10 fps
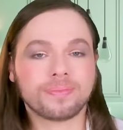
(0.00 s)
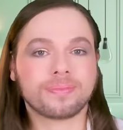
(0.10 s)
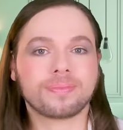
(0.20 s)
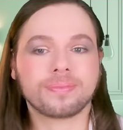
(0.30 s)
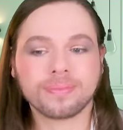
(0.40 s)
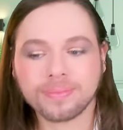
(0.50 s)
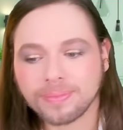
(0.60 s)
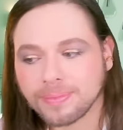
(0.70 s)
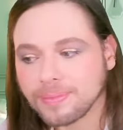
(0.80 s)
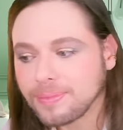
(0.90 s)

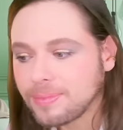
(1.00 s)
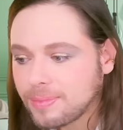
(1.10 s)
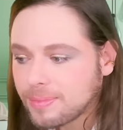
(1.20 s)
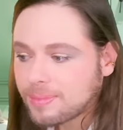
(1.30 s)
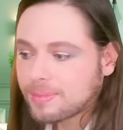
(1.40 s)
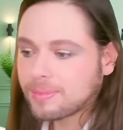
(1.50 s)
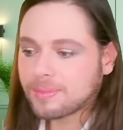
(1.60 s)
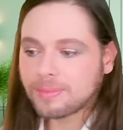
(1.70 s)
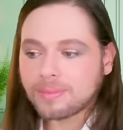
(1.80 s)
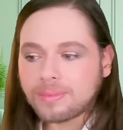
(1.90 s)

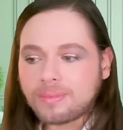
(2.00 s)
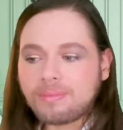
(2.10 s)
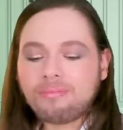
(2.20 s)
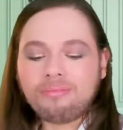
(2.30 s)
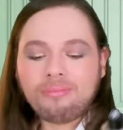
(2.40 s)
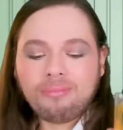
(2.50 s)
Nothing is said.